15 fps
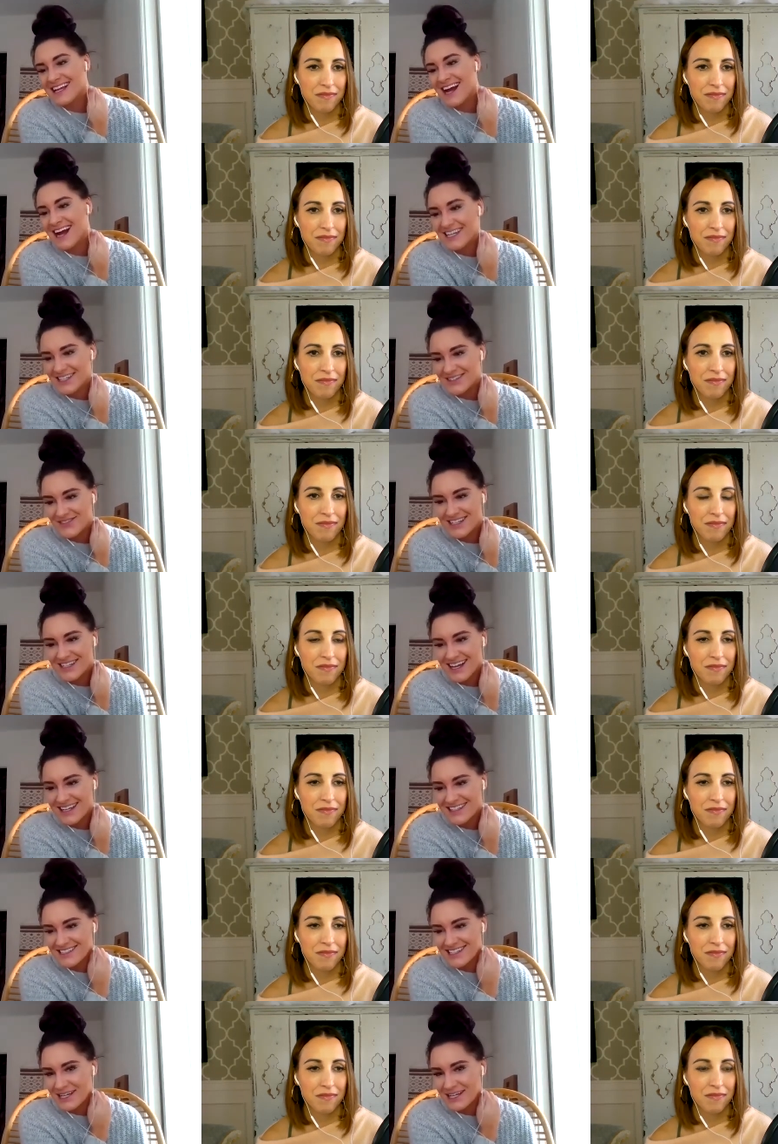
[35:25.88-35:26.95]
Speaker 1: kind of a
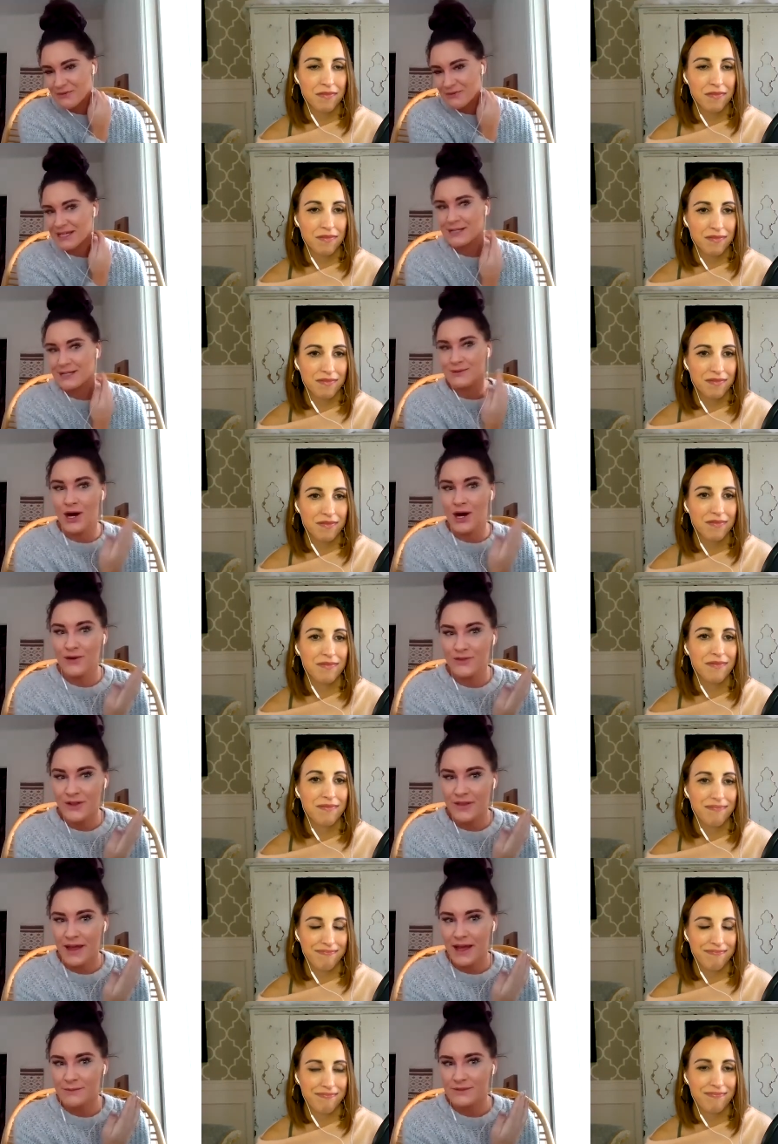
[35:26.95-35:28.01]
nice like wake up call for
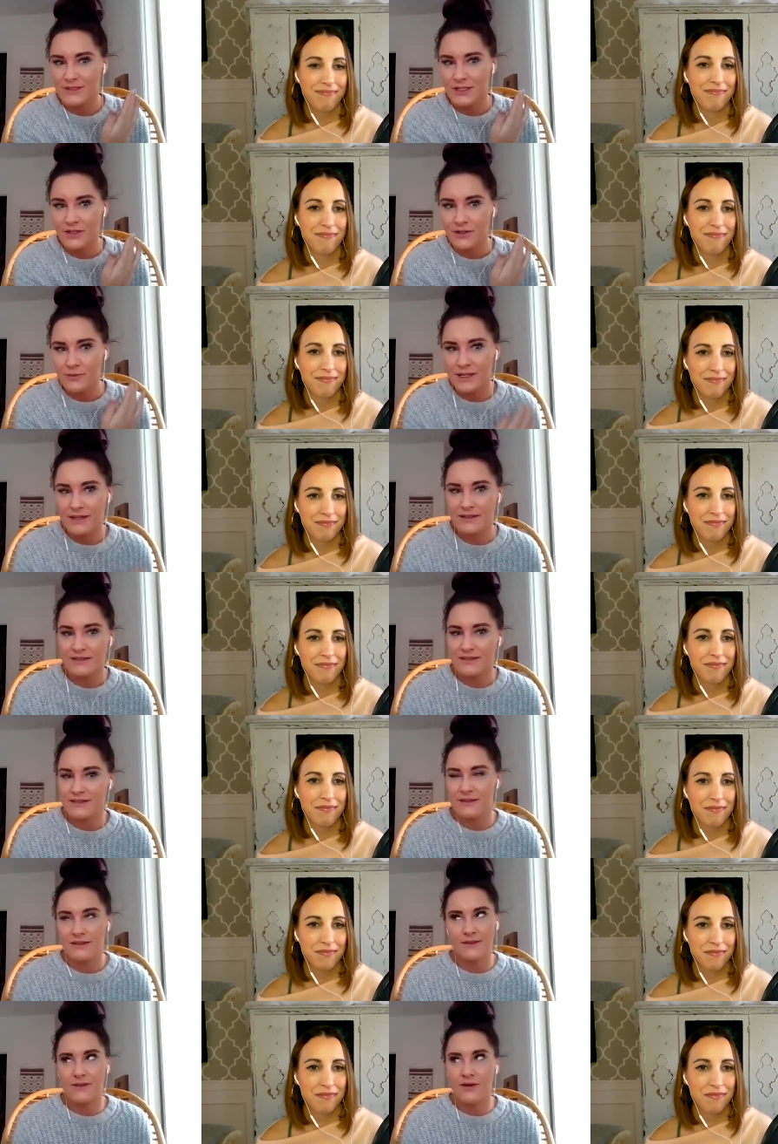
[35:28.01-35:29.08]
them too, because
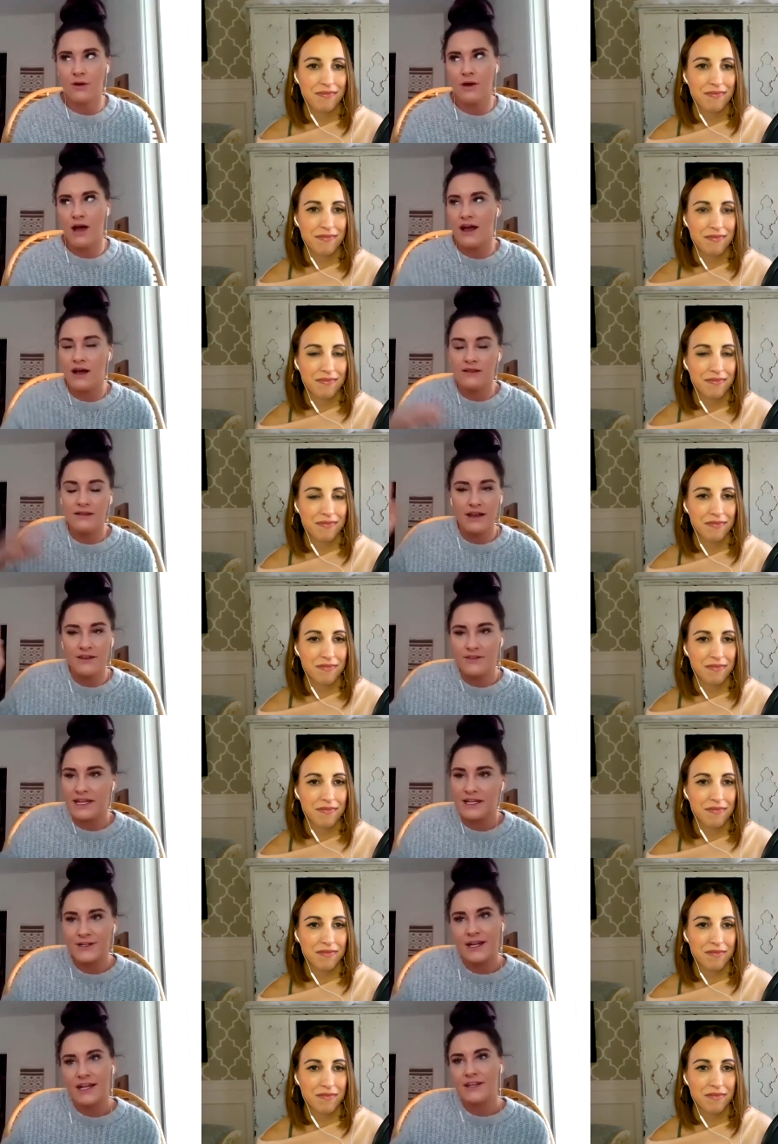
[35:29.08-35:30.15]
the whole a lot of the
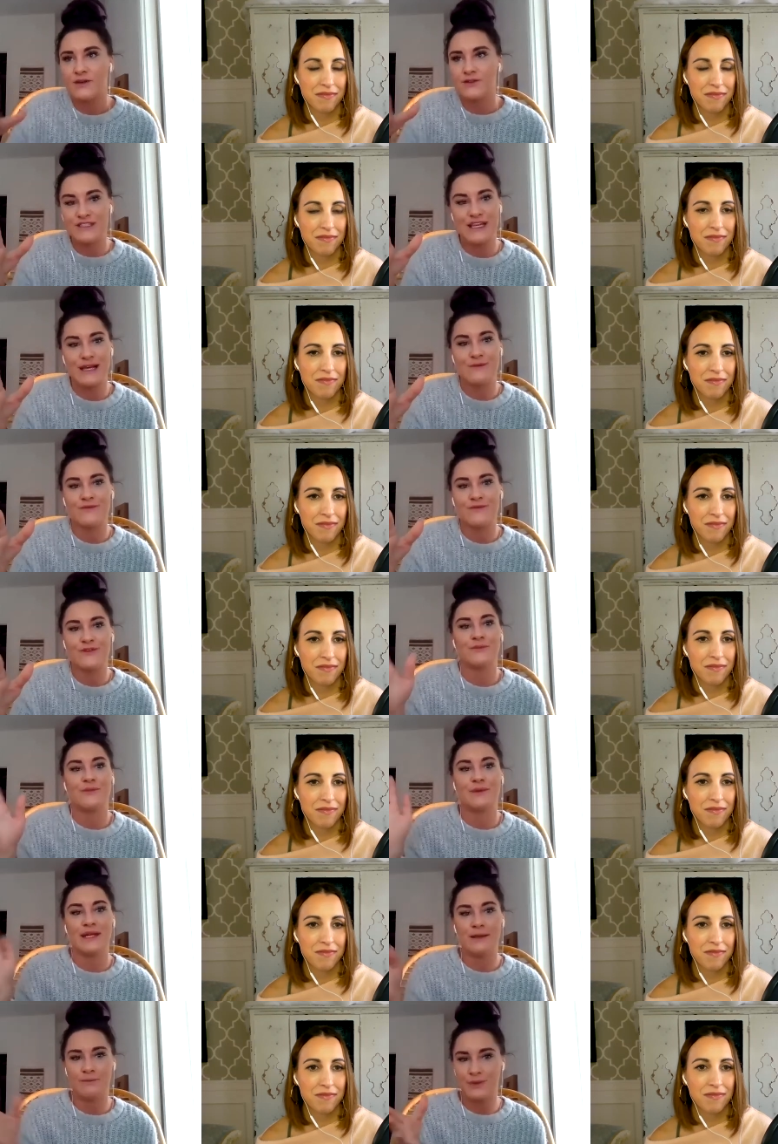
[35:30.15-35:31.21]
internet knows them for
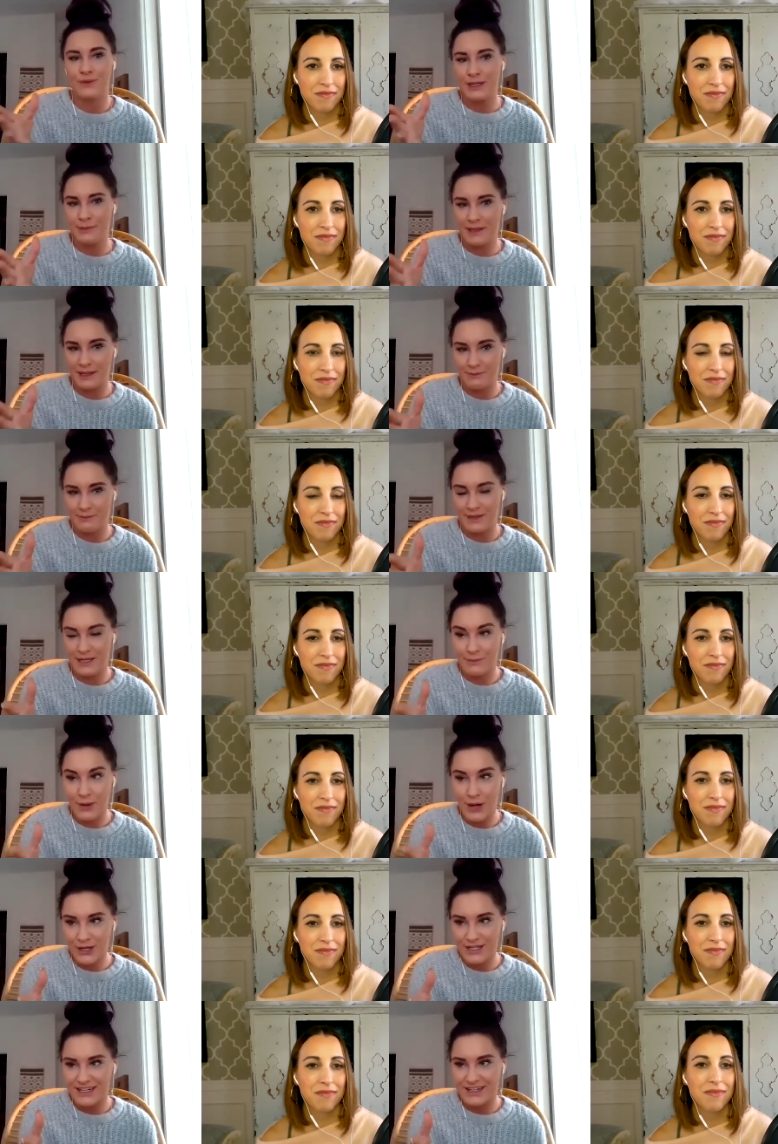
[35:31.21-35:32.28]
being big big
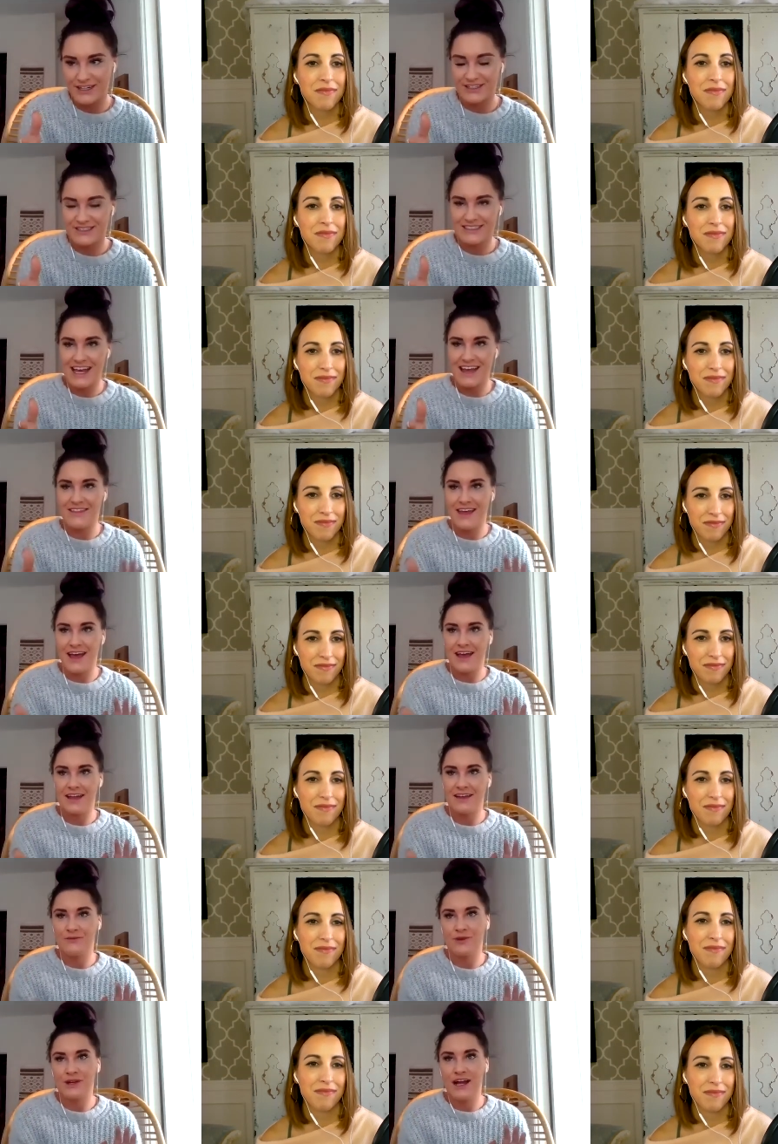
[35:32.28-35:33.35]
partiers and then
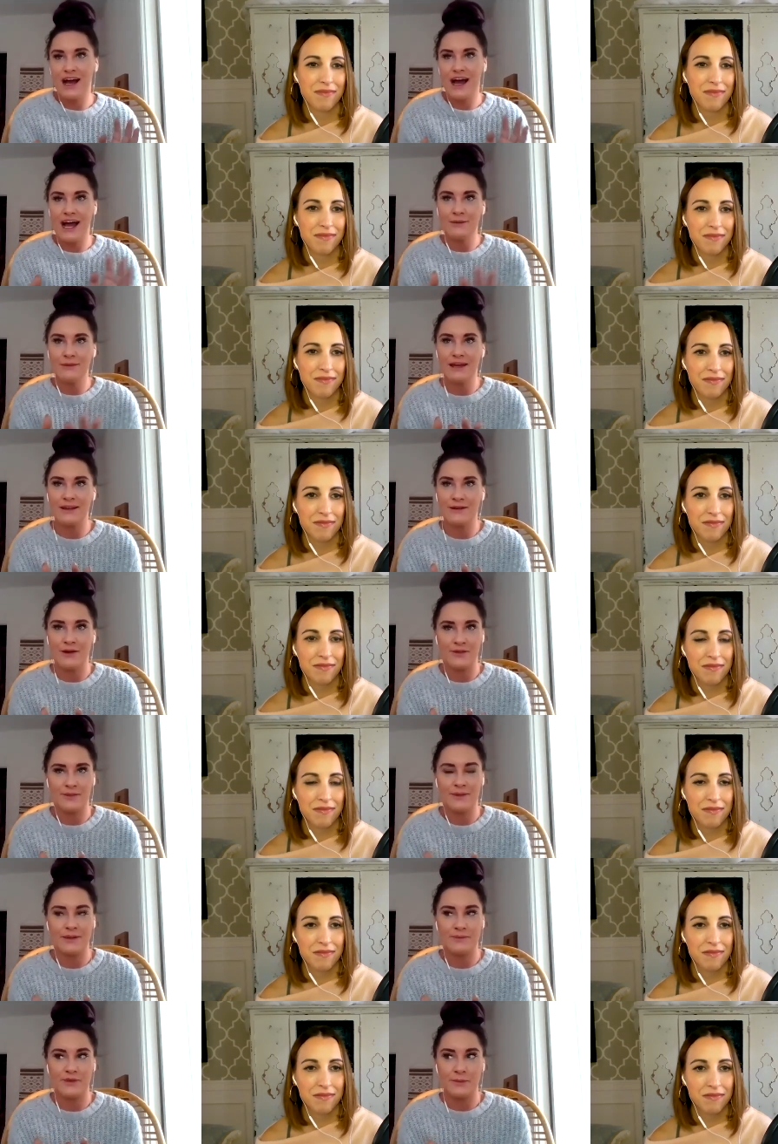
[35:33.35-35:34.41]
mm. when i'm hanging out in
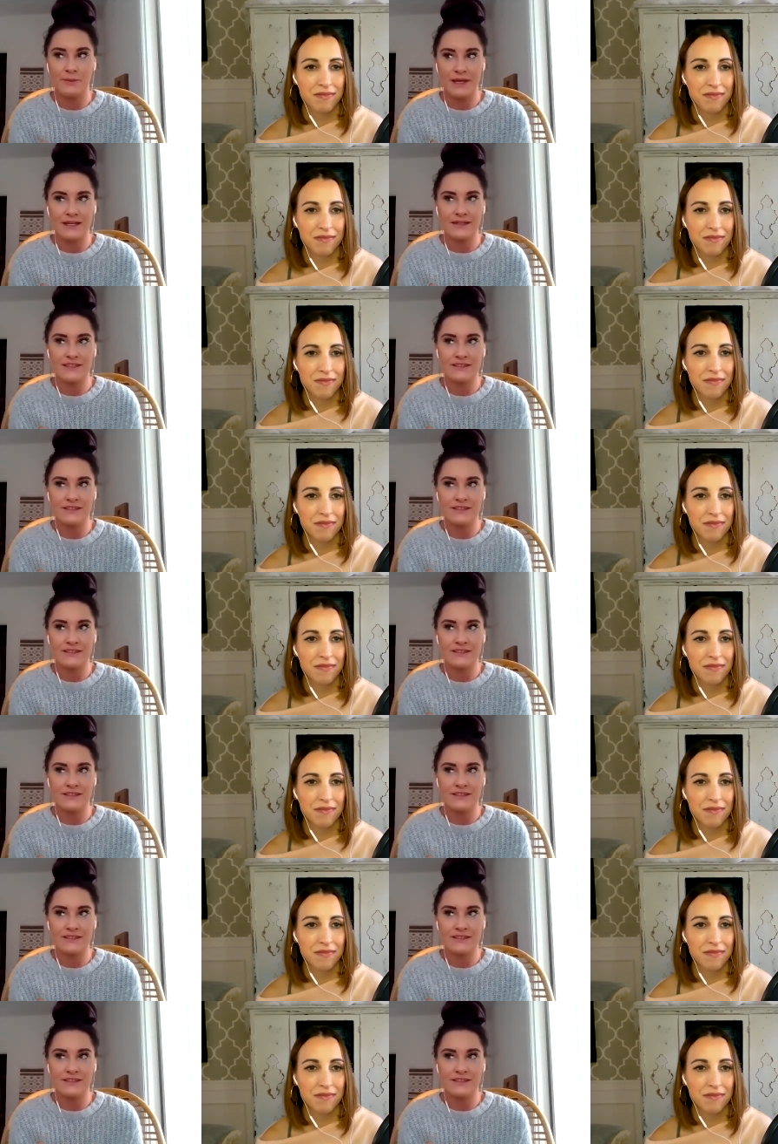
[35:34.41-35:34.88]
the, mix it's